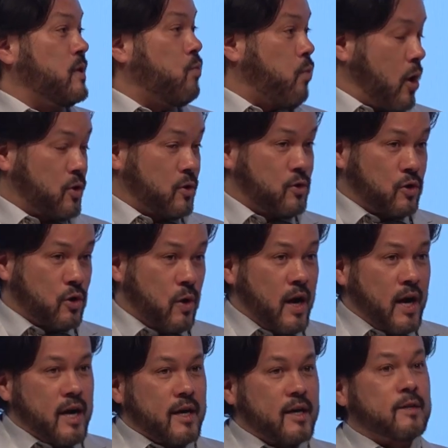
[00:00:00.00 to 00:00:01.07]
we want to do,
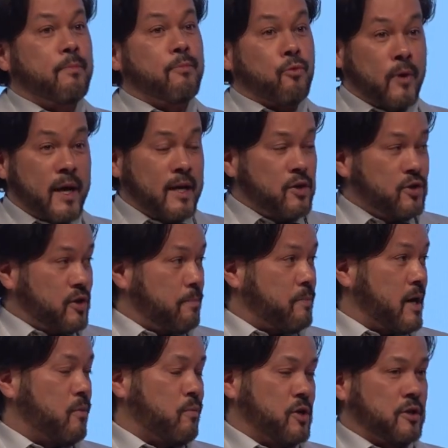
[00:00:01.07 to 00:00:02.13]
is bring
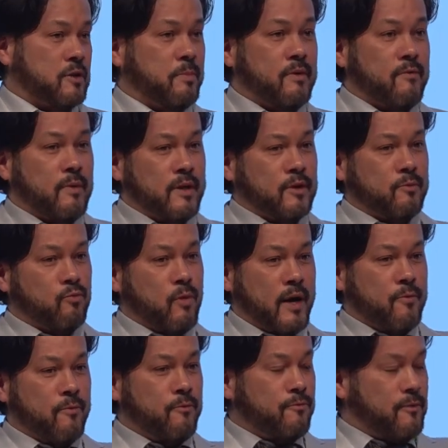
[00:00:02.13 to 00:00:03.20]
shipping, which has been
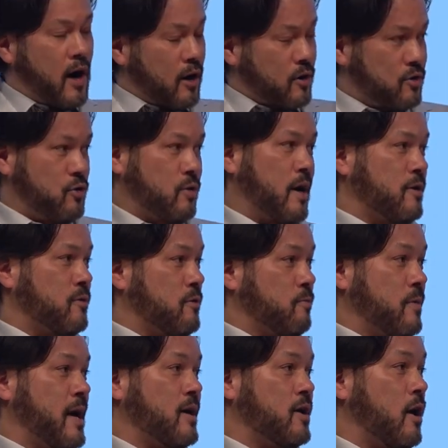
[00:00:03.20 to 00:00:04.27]
run far too under the
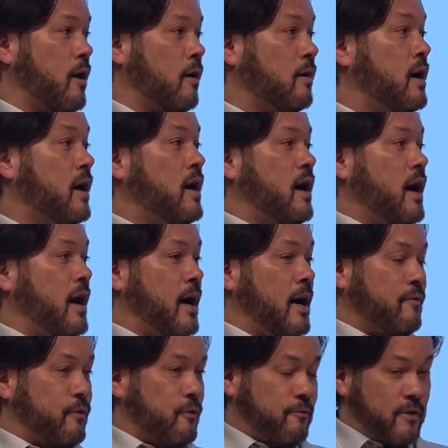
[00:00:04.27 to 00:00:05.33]
radar
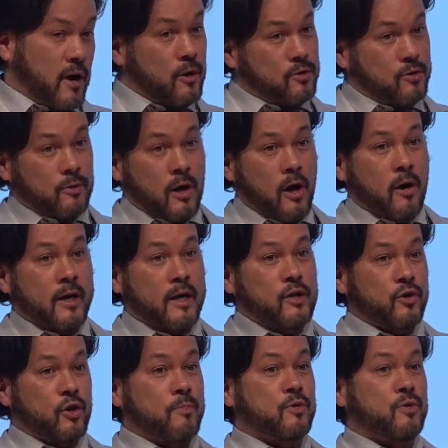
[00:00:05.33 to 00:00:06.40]
for far too long in
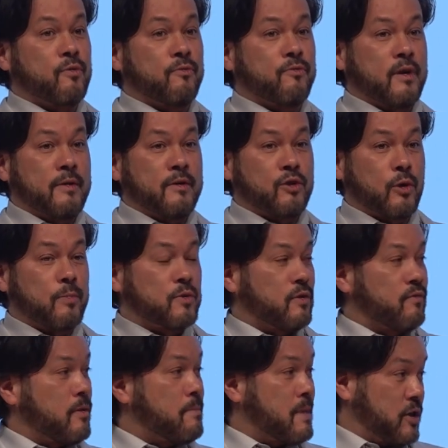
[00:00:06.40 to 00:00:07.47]
terms of
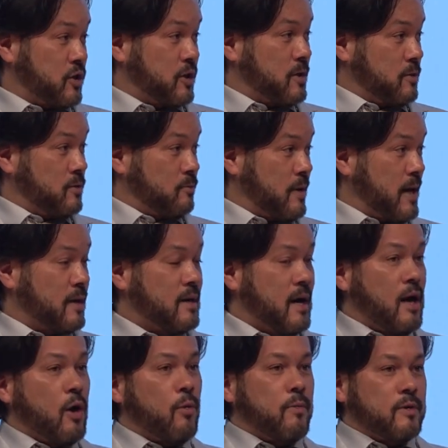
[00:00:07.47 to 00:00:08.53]
emissions, right?
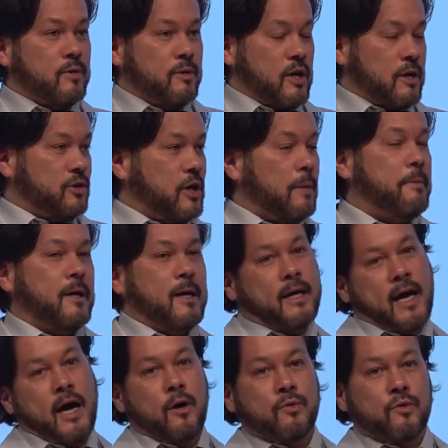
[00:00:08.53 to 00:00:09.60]
Shipping
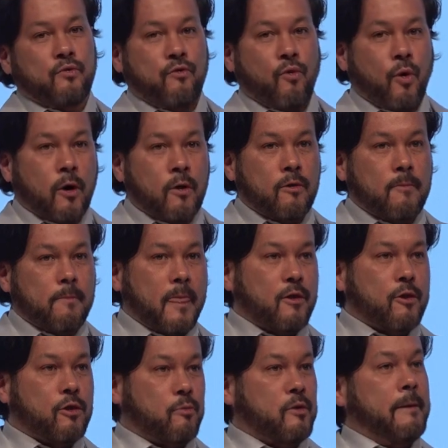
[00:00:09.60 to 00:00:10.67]
accounts for
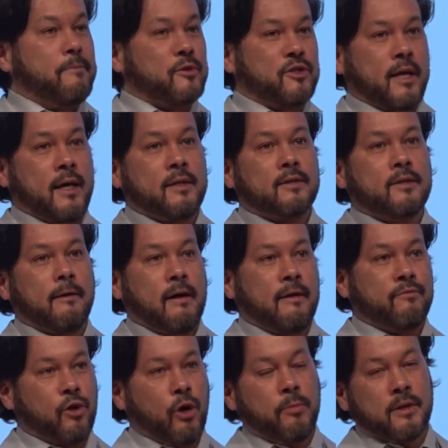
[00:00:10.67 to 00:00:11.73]
3%
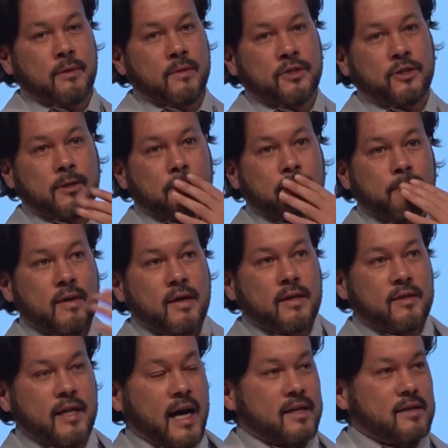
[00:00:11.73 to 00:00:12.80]
of global emissions.
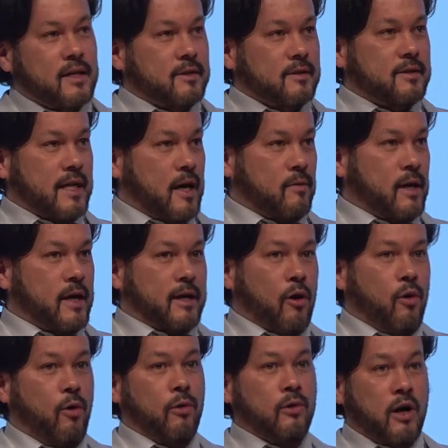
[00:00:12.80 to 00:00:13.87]
That doesn't sound like a
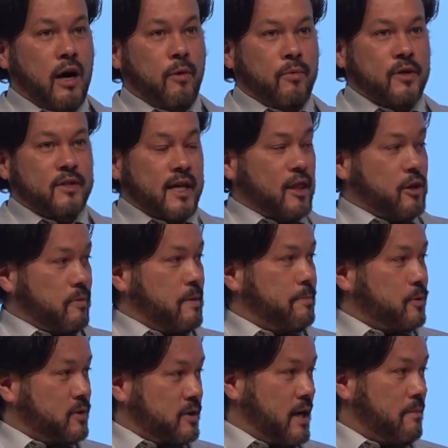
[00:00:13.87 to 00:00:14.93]
whole lot when you say
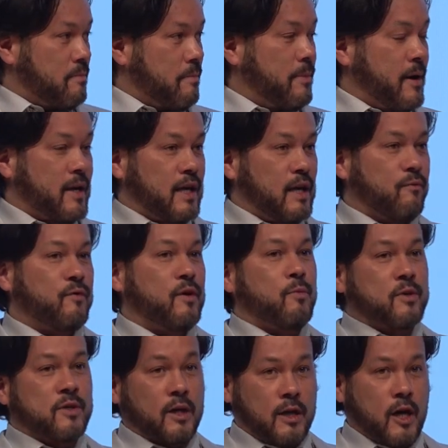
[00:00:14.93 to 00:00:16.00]
3%, but if it
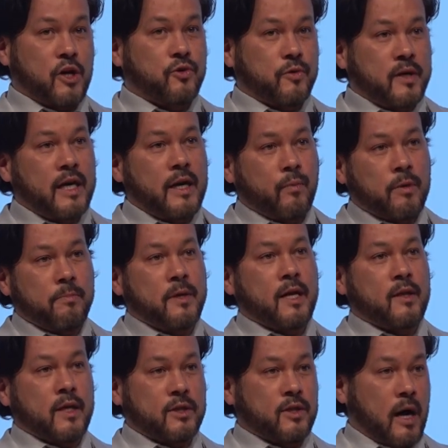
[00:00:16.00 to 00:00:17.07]
was a country, it would be
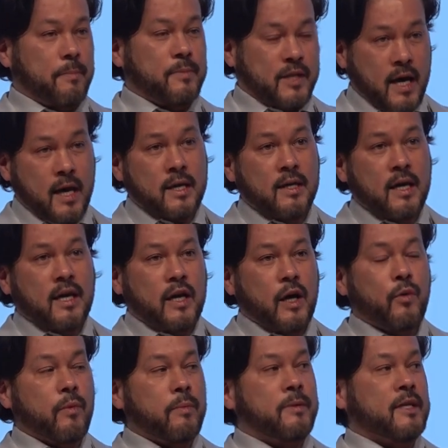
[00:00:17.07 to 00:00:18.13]
in the top 10.
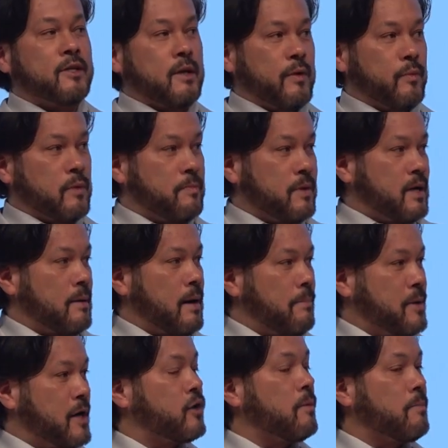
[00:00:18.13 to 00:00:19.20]
It would be a
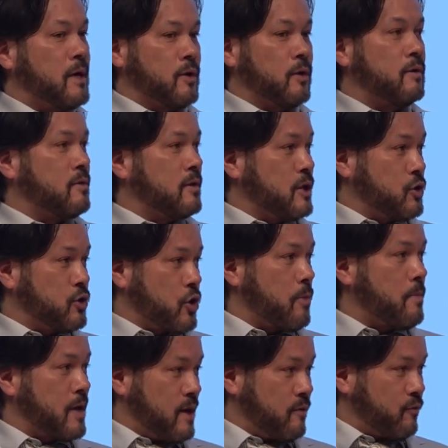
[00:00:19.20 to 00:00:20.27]
bigger emitter than
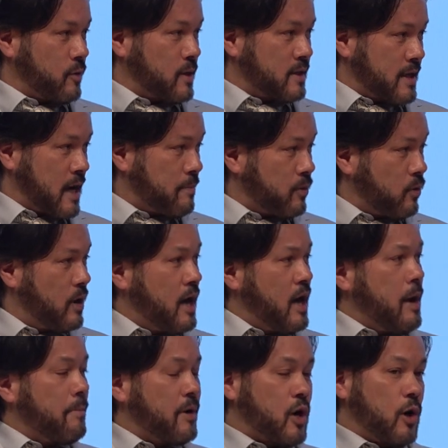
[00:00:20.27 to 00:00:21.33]
Germany, for example.
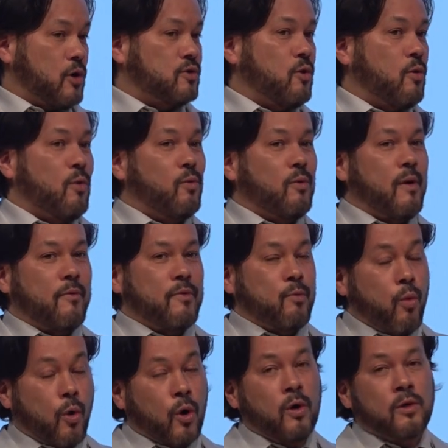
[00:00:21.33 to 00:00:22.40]
But also, the
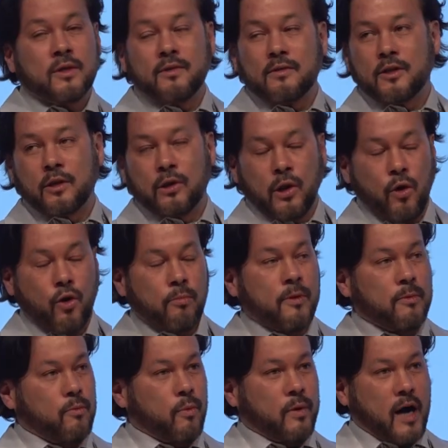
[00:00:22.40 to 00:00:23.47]
world, the
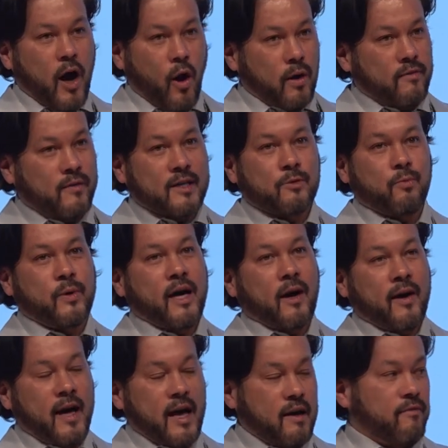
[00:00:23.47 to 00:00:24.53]
globe, all of us, we
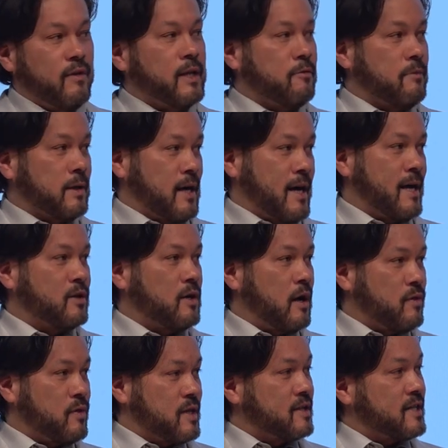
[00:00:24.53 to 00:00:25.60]
are heavily reliant
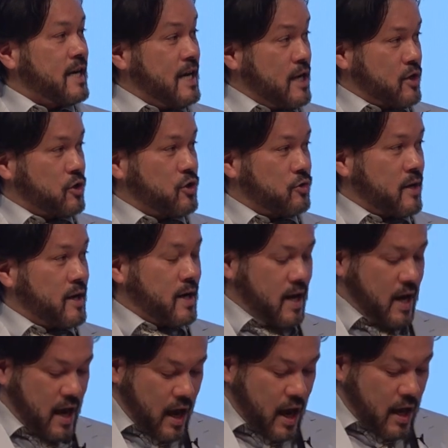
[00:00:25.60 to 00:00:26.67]
on this industry.
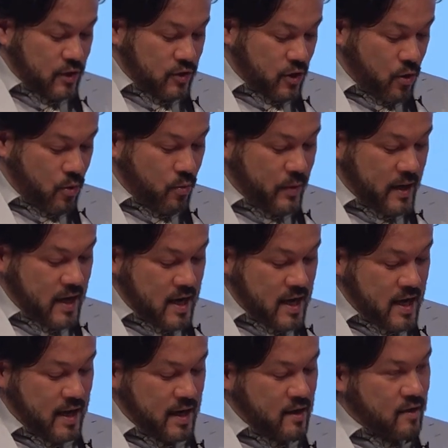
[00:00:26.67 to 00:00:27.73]
So we
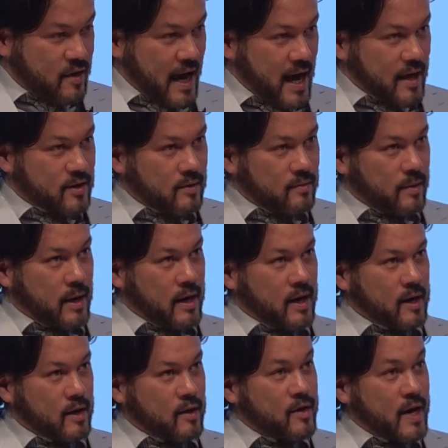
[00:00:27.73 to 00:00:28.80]
need
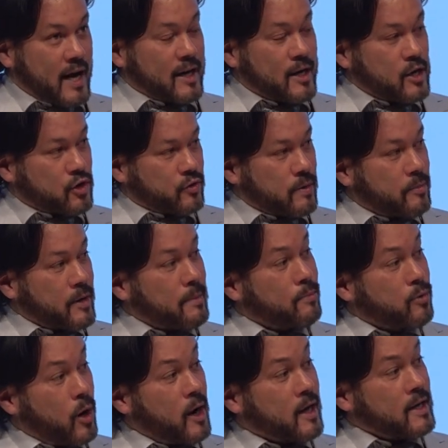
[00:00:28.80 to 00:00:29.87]
that industry being
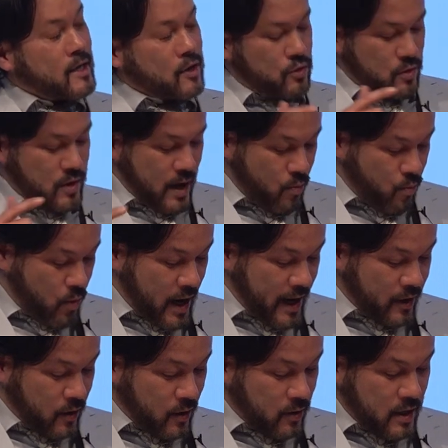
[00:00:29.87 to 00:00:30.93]
brought into that
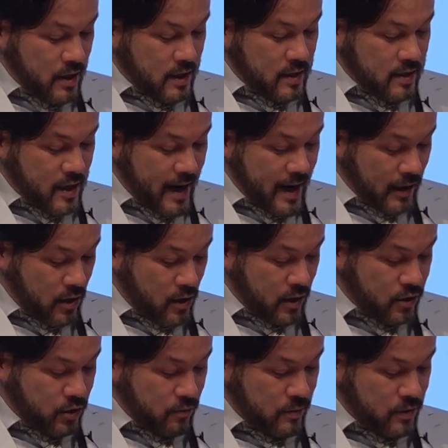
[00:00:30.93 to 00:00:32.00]
wider
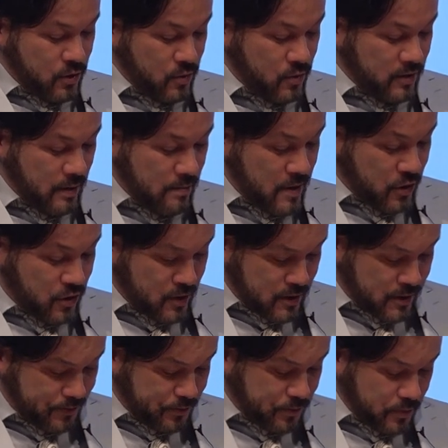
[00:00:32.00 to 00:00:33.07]
dialogue to reduce
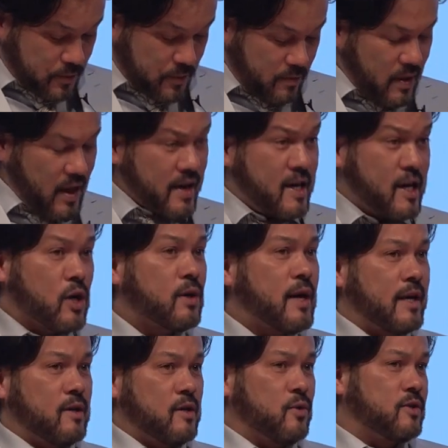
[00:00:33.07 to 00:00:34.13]
emissions. Here
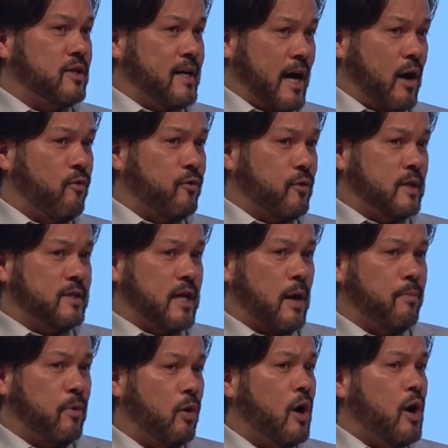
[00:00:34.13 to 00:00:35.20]
at UCL, for
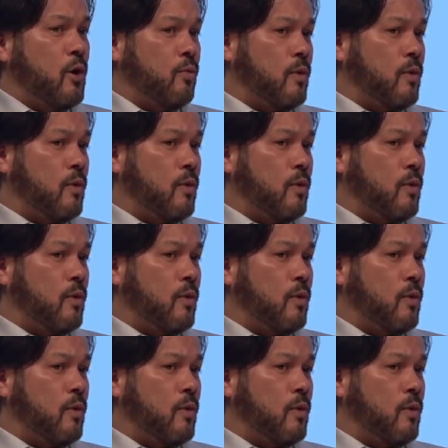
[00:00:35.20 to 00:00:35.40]
example,